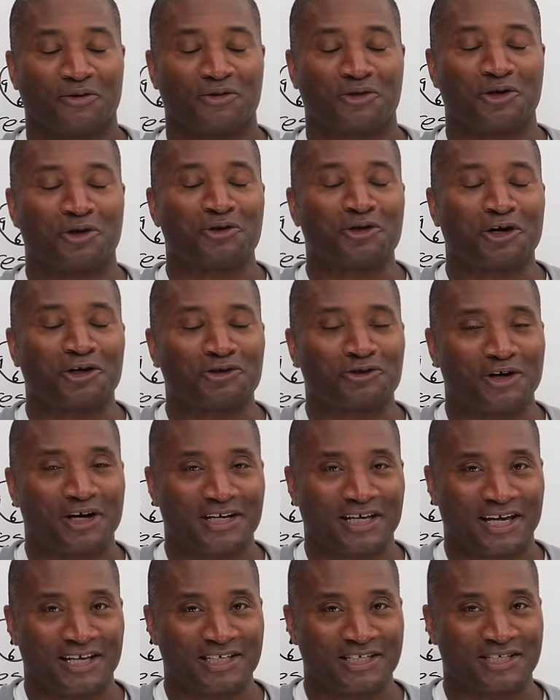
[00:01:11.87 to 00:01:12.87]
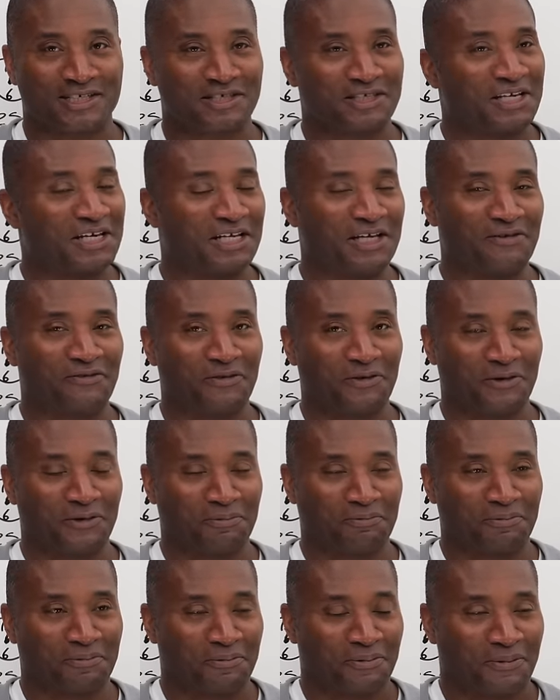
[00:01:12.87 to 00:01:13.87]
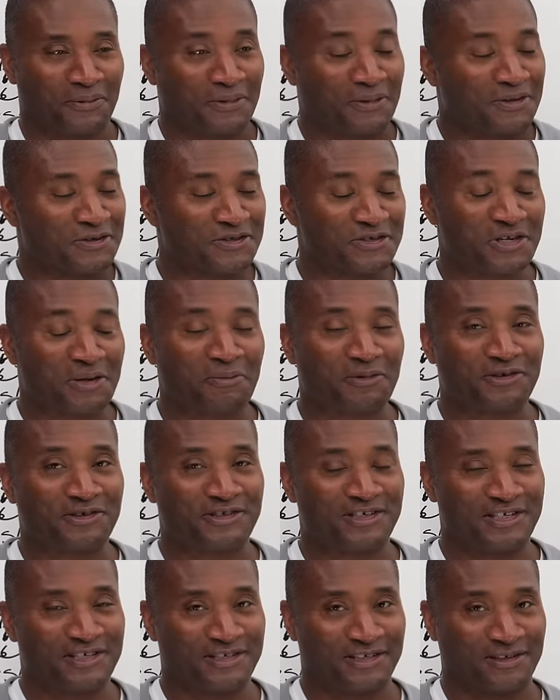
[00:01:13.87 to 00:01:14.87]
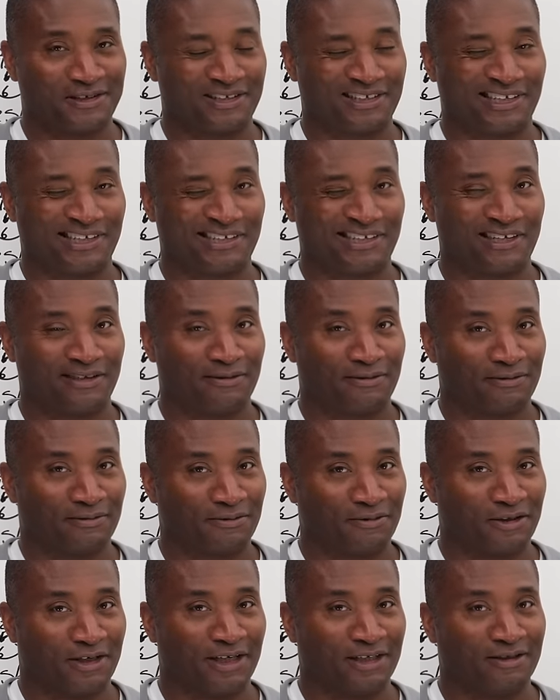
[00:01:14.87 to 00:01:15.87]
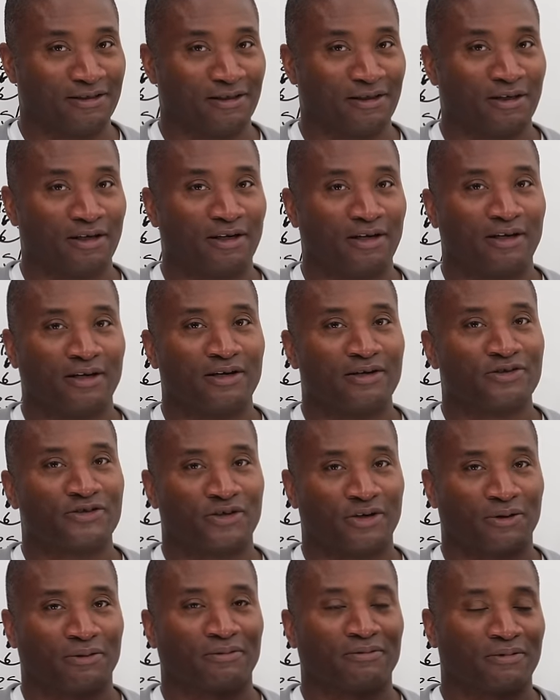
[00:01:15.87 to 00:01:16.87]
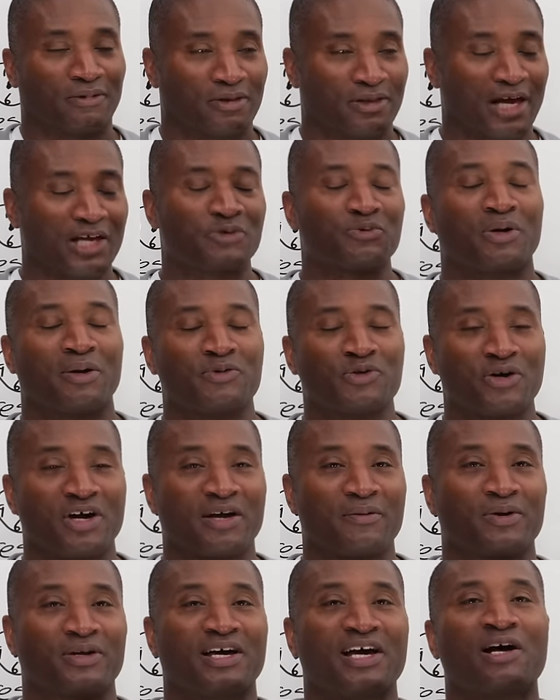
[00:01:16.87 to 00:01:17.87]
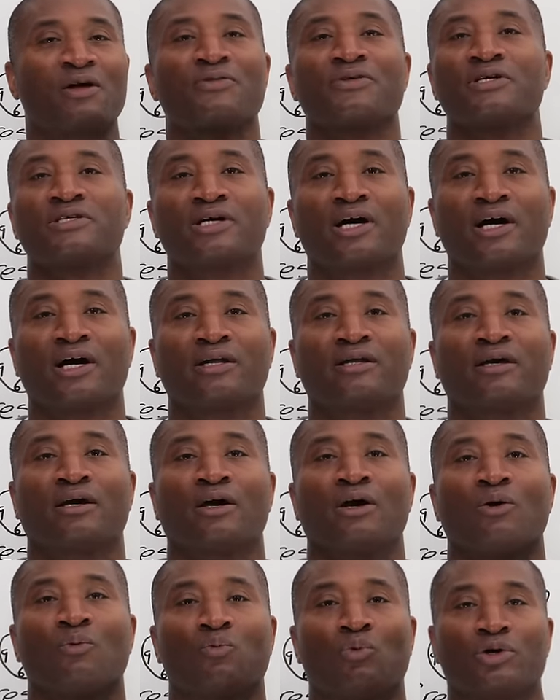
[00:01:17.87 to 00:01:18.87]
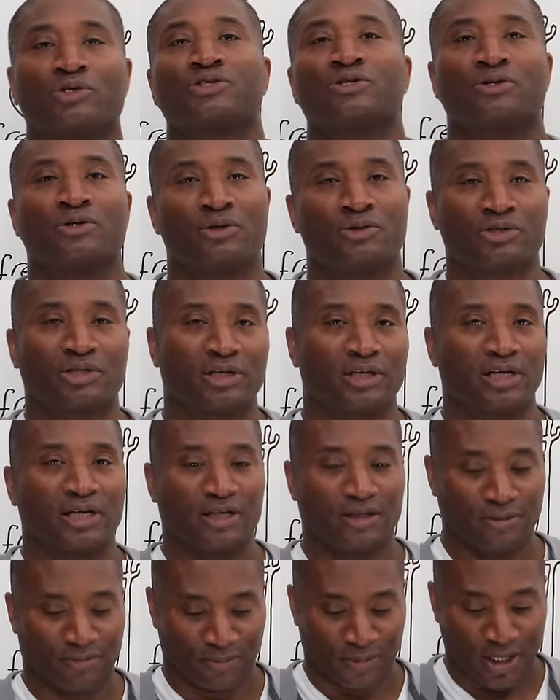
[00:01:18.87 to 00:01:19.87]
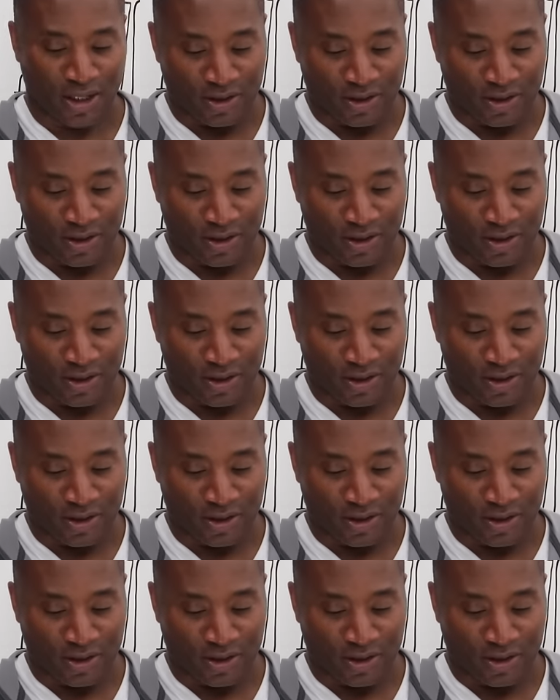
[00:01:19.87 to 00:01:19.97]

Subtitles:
They're not trying to get skinny for summer season, right? So that's what I'm talking about, a healthy diet. What do you usually eat?